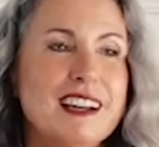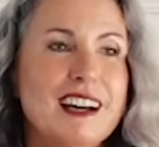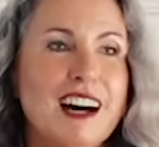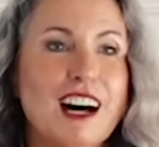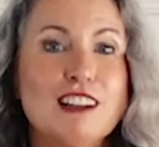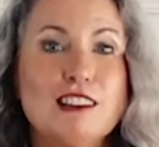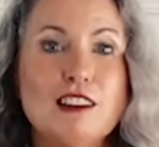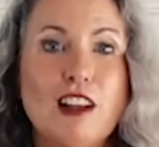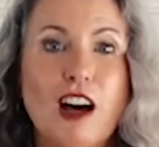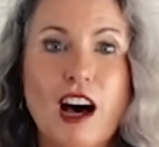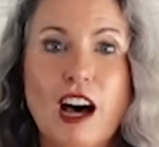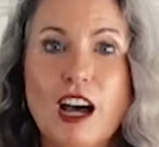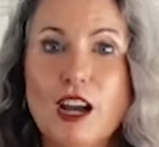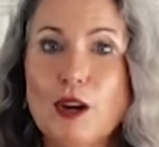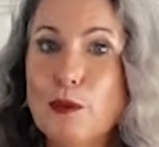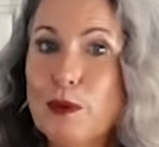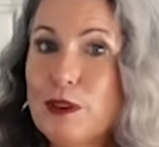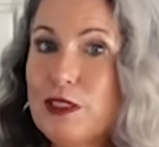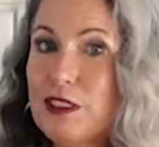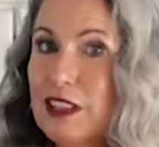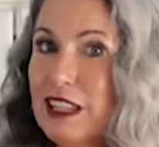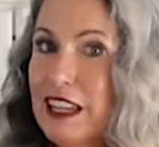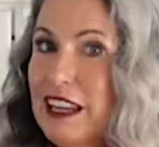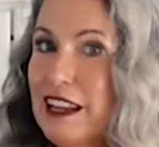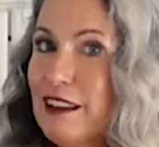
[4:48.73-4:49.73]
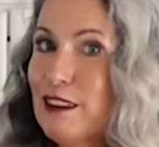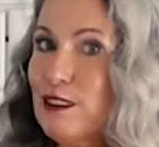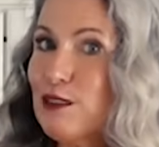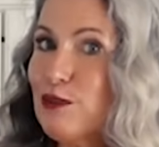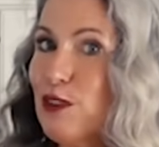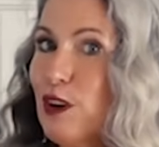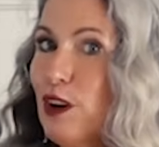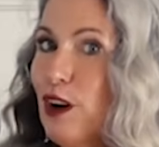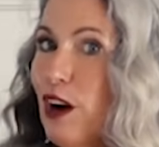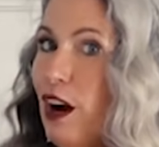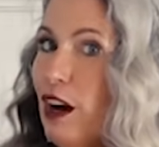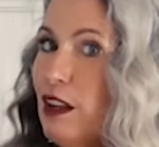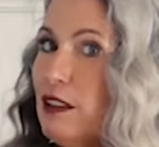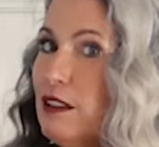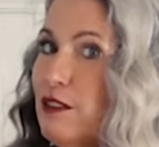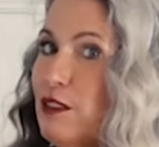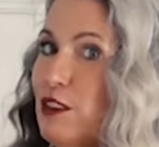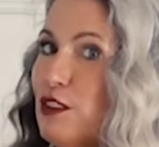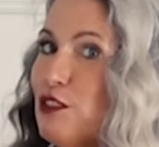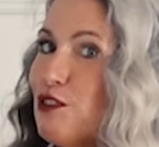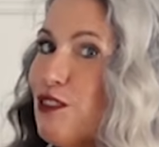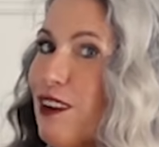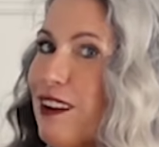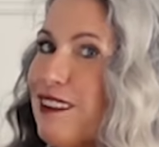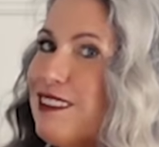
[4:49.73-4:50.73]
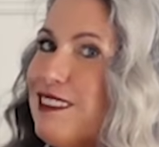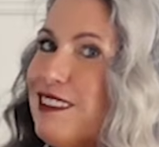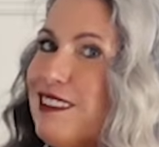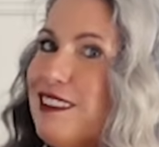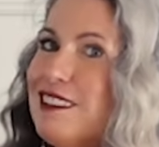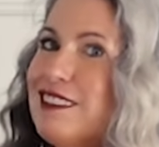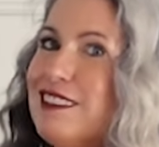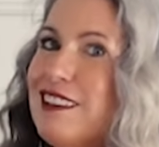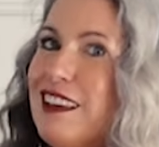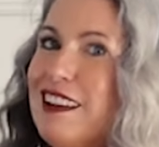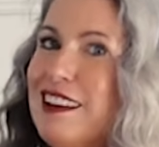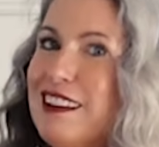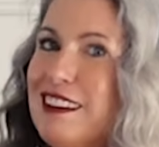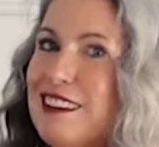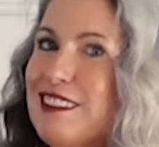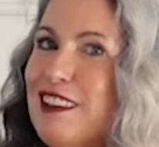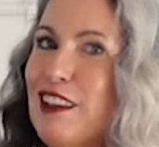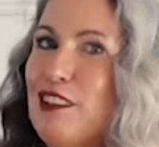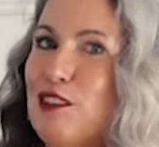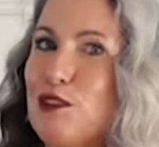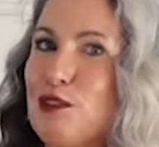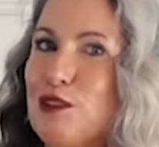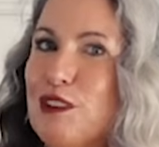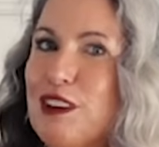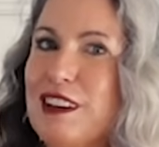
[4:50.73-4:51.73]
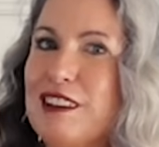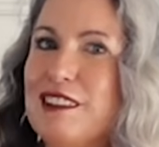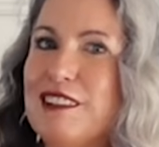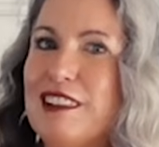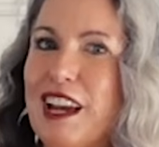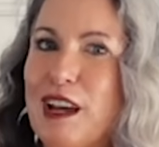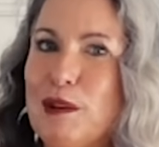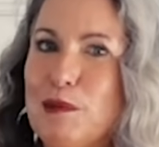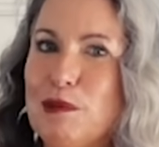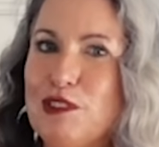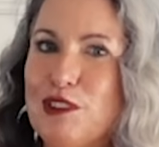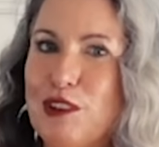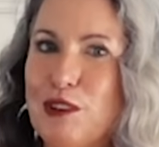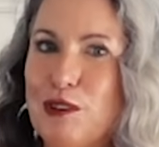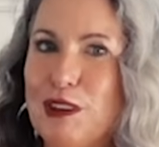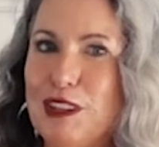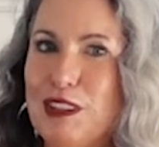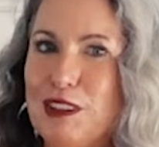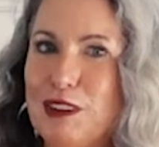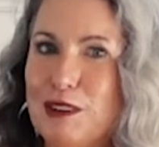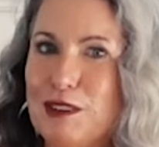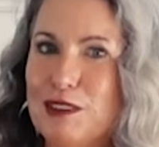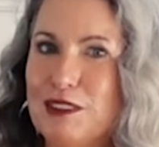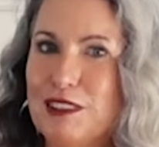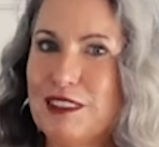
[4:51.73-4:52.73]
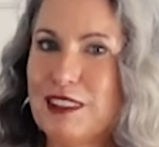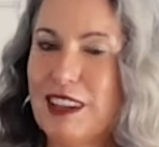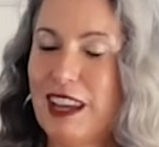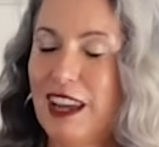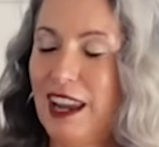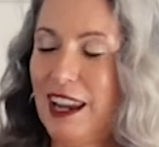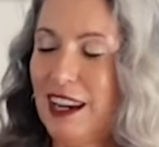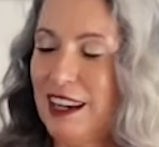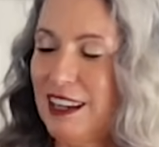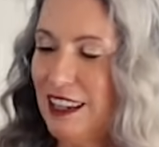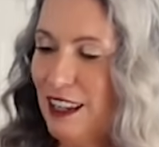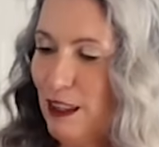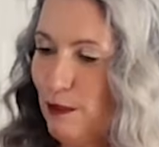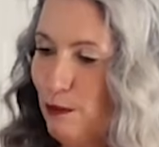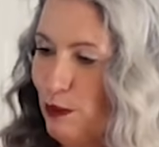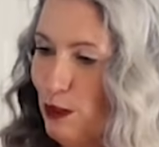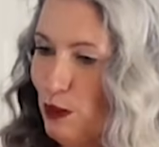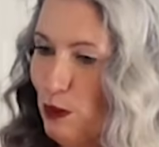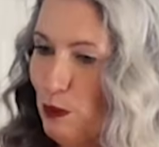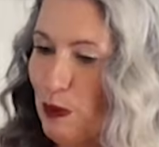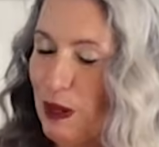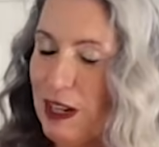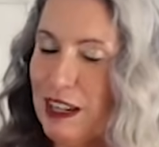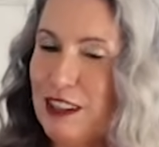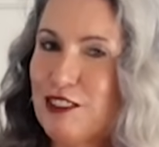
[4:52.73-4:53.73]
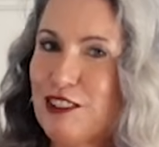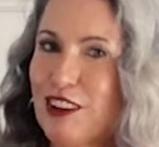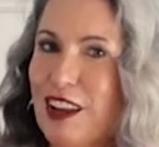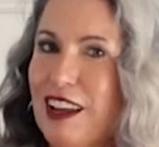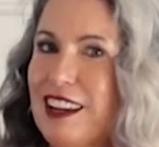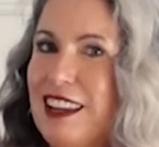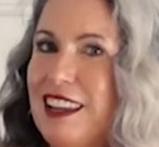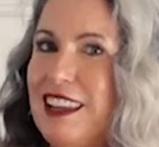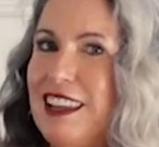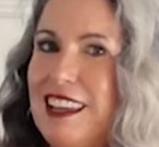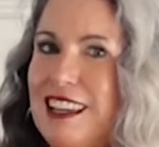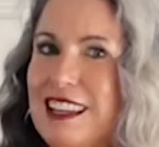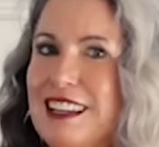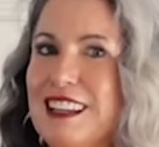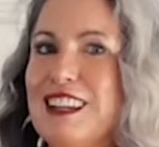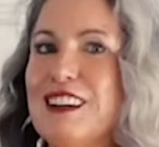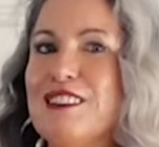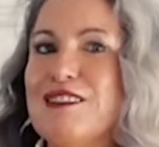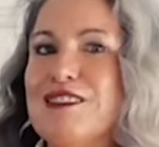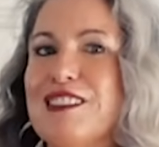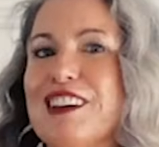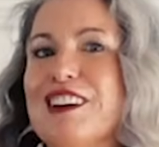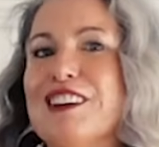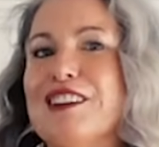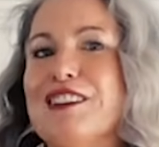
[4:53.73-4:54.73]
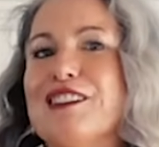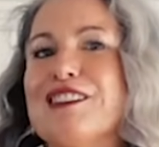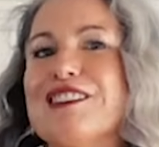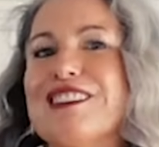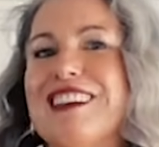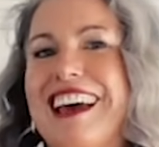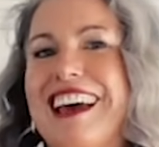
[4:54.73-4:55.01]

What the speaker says: along with links for all of the dresses and accessories I'm showing you today, if you want to check any of those